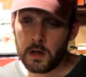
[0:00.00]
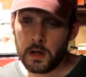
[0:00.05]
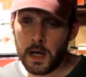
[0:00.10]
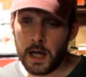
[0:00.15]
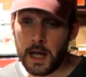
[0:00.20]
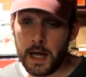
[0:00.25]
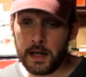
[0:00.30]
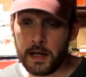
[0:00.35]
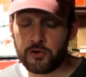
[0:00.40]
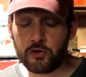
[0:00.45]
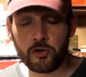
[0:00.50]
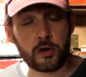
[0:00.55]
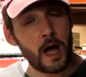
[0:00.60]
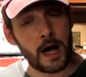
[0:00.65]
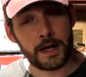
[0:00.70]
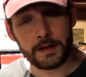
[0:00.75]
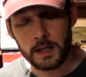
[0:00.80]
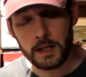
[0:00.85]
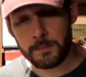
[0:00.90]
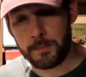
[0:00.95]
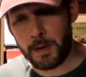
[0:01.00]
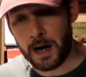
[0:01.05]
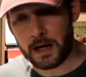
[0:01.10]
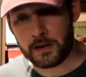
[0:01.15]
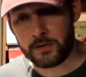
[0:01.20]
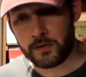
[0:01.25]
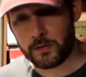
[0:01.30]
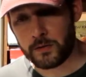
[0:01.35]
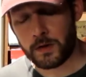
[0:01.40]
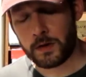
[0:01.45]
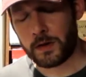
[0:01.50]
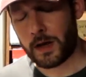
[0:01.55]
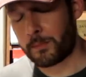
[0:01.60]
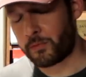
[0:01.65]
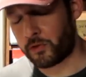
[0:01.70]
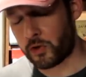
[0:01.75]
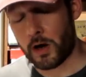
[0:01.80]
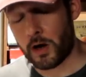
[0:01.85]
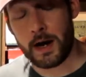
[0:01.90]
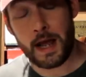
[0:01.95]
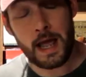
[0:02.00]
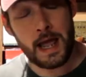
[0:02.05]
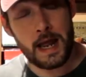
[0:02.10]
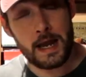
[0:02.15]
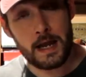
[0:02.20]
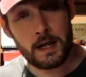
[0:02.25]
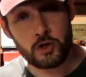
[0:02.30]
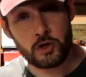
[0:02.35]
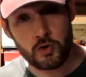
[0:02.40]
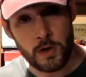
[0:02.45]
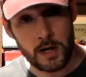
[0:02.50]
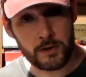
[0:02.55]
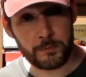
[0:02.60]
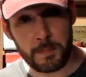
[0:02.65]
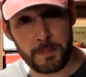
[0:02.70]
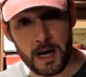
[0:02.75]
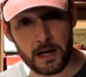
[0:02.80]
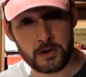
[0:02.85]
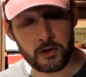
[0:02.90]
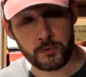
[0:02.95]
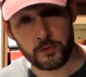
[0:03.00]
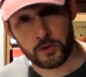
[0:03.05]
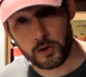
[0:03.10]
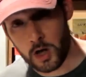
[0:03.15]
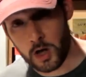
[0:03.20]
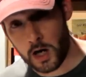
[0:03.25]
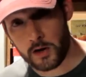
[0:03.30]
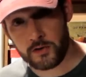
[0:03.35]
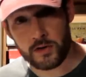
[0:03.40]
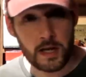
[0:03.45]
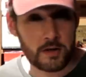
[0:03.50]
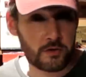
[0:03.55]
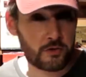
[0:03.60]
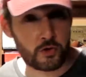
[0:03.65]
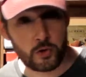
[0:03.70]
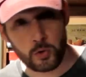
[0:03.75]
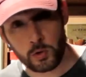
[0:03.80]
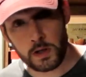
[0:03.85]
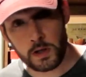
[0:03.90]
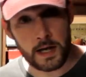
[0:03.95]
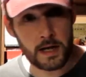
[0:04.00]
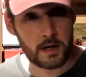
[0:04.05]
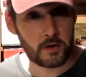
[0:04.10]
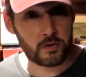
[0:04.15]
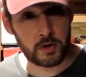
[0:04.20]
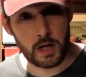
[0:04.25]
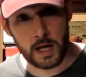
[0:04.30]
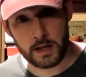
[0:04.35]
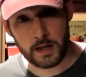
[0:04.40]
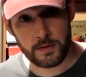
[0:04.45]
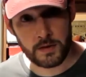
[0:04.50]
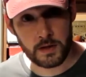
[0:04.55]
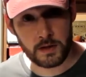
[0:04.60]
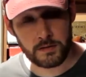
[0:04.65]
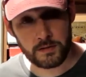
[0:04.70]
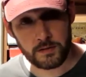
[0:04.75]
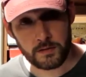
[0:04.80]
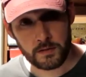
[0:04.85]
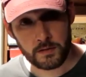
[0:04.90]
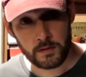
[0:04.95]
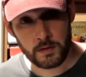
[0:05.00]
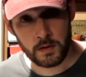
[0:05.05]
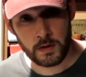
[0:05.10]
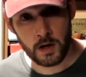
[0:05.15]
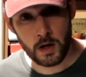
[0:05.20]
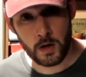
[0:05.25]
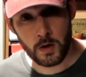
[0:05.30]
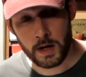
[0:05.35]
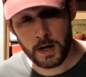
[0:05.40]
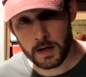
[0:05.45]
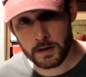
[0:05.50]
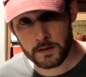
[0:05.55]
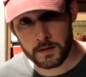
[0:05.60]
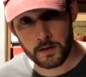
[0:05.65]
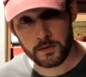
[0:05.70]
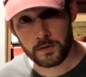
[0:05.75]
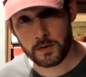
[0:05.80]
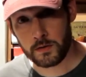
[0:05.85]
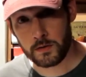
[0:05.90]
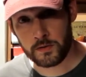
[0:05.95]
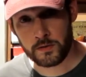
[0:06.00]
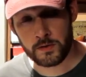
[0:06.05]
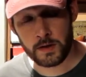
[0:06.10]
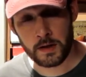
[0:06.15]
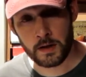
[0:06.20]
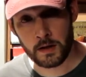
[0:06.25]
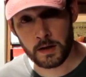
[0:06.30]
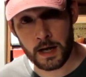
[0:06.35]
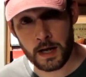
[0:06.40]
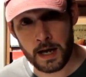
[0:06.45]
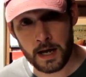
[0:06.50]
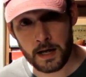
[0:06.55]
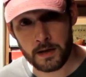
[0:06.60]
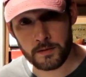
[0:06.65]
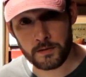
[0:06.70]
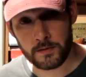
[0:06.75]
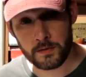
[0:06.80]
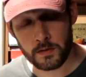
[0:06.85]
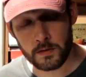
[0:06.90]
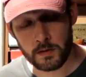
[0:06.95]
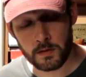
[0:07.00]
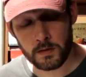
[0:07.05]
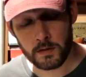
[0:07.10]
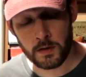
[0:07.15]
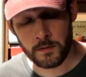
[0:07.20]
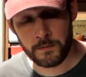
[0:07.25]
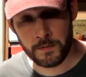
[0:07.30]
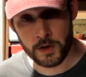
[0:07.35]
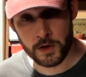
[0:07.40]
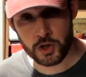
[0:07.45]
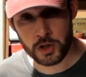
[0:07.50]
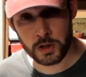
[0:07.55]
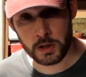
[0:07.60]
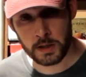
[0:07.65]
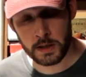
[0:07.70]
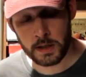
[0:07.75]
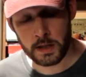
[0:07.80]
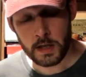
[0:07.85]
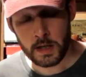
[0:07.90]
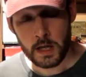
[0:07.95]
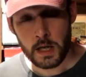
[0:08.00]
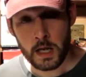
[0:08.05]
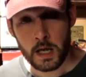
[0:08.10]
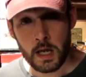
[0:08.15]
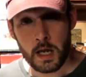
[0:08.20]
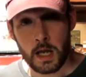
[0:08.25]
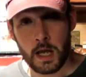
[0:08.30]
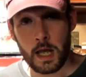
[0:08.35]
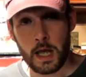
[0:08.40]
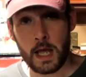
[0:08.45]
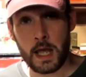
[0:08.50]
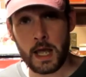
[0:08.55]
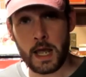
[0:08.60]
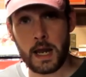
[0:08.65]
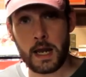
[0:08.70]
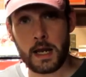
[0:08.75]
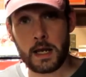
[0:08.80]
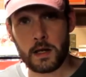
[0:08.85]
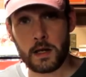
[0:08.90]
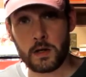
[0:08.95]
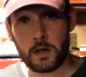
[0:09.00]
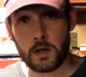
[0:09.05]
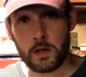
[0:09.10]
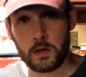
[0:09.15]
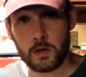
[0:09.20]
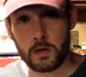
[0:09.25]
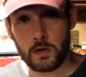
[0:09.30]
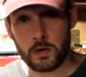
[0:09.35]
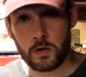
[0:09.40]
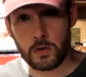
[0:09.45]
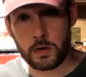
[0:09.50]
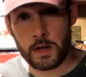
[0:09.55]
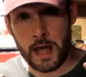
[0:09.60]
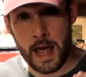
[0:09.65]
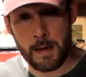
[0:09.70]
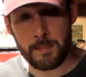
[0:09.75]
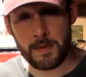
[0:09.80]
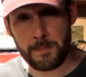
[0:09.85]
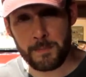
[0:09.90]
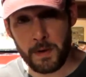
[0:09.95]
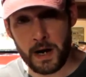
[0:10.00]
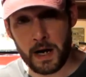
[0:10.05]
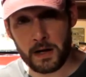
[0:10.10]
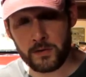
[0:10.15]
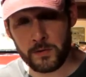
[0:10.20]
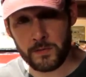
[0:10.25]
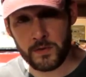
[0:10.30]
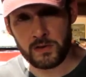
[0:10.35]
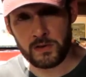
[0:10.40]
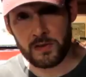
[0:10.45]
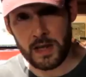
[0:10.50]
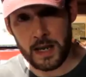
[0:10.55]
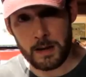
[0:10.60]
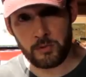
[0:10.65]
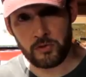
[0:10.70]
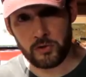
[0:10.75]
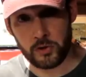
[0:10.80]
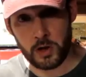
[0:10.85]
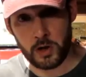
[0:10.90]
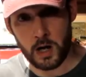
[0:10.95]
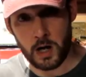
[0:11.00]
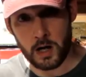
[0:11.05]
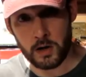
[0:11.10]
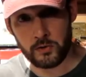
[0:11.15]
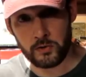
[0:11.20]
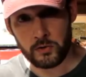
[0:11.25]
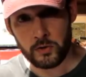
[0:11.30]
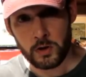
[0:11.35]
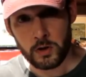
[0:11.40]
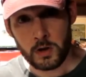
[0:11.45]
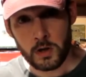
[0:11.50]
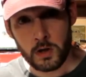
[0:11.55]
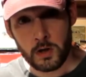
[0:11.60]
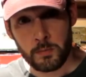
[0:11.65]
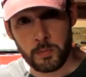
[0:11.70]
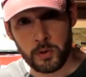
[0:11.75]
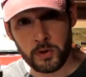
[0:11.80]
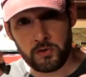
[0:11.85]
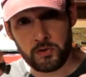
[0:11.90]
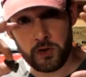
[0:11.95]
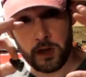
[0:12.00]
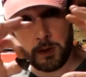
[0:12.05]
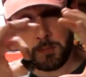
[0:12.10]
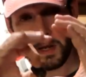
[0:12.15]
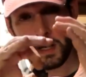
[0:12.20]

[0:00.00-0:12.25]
A slide lid box, a dress box of cigars has 2 layers like this, you know, and it doesn't seal as efficiently. A cabinet box of the same cigars puts them